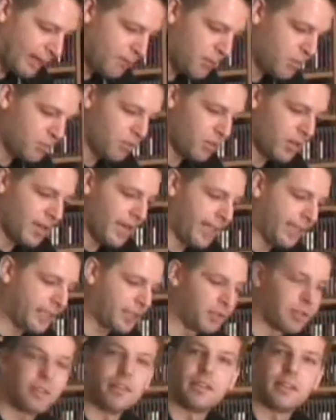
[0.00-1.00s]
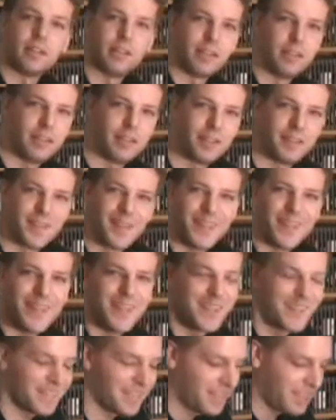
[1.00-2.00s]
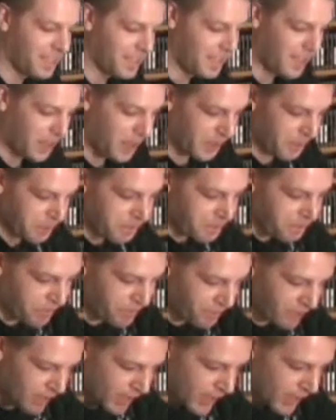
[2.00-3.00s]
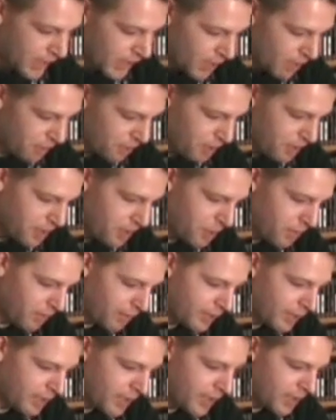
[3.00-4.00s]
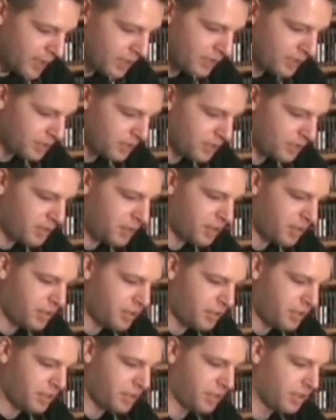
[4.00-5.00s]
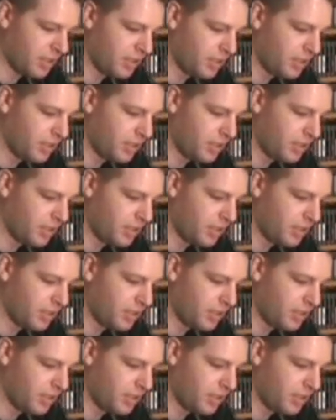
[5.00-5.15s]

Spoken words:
Be more accurate. There's also a reason I didn't start